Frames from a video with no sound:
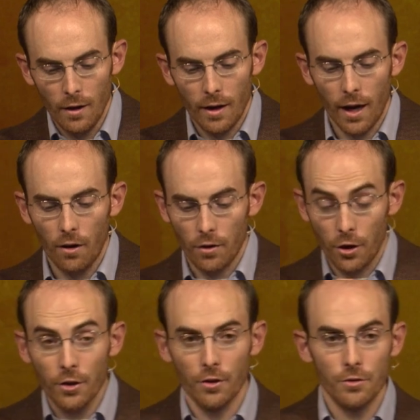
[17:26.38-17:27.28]
Now,
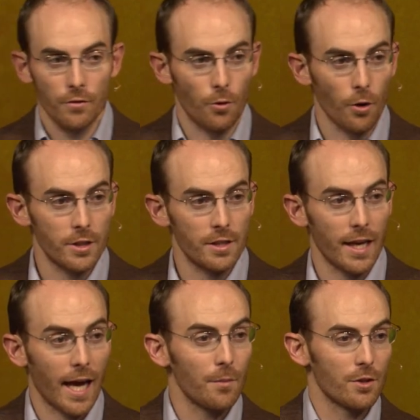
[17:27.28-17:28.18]
good news, of course, is
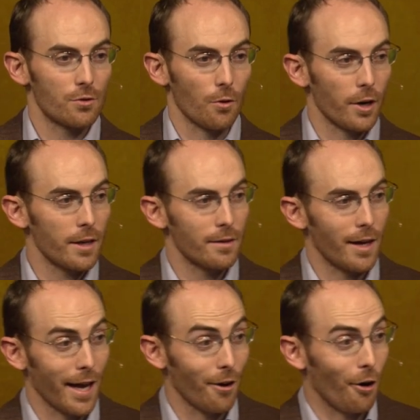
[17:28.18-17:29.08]
that Edmund's story
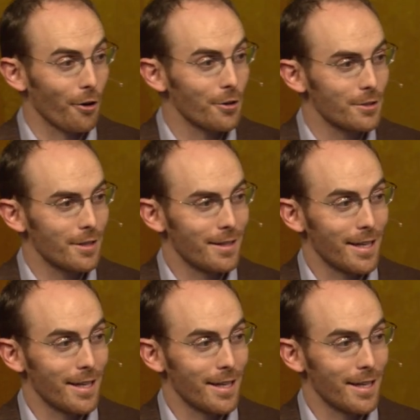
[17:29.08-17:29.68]
and ours